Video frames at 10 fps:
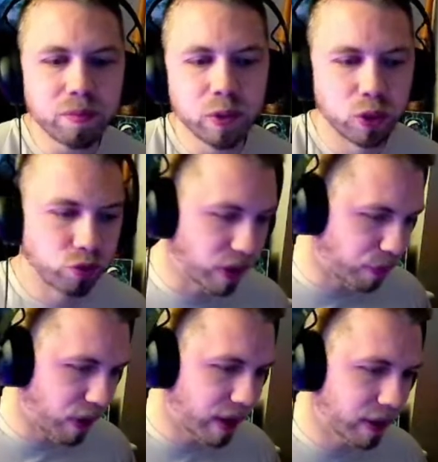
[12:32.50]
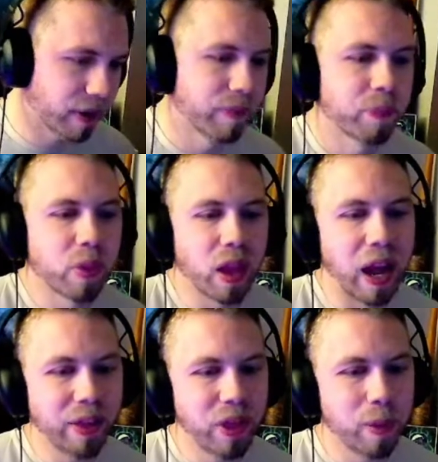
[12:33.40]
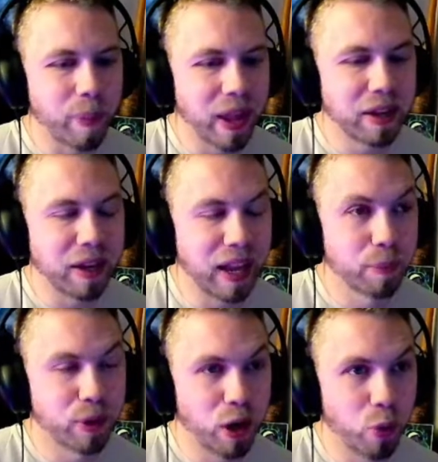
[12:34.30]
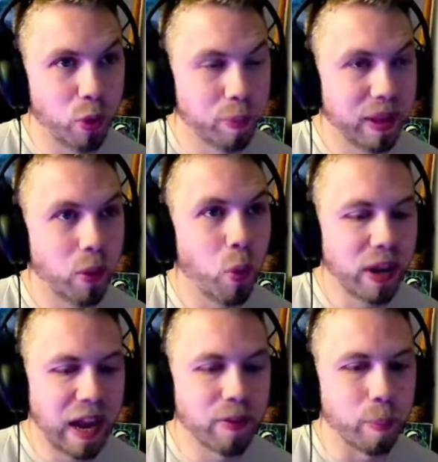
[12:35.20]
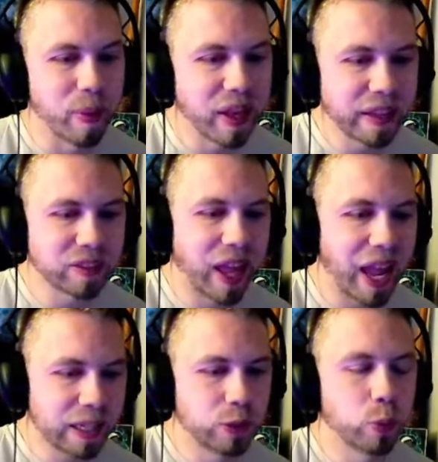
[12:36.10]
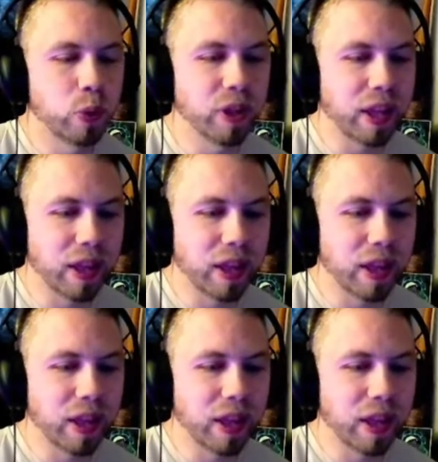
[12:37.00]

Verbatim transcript: Street Fighter. I think Bandai Namco would be the one to have the biggest actual,